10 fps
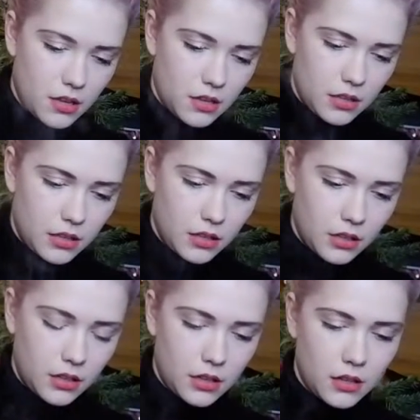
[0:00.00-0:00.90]

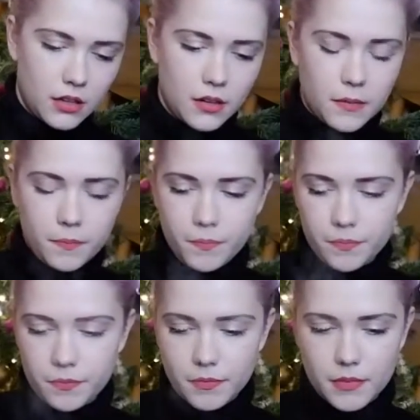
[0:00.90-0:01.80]

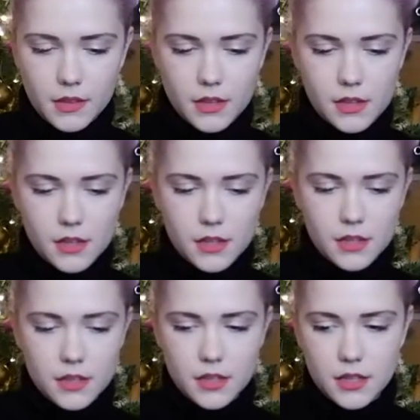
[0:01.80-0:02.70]

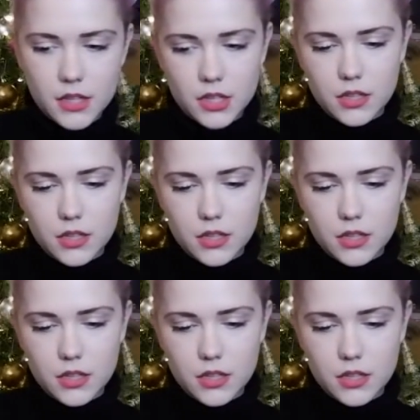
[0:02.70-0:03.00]
Nobody speaks.